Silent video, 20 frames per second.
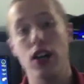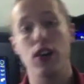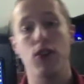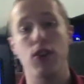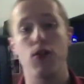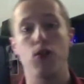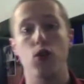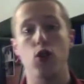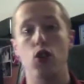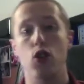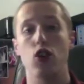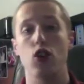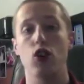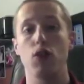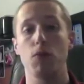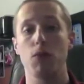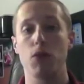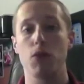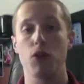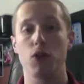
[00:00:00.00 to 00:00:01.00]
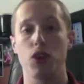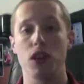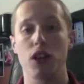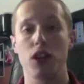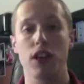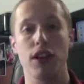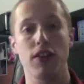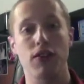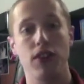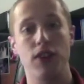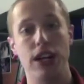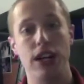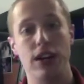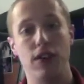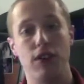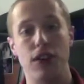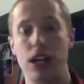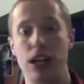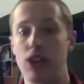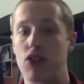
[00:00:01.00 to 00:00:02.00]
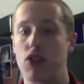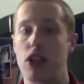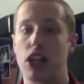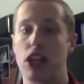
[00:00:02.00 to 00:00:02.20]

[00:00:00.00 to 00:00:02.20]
for Mozilla Firefox.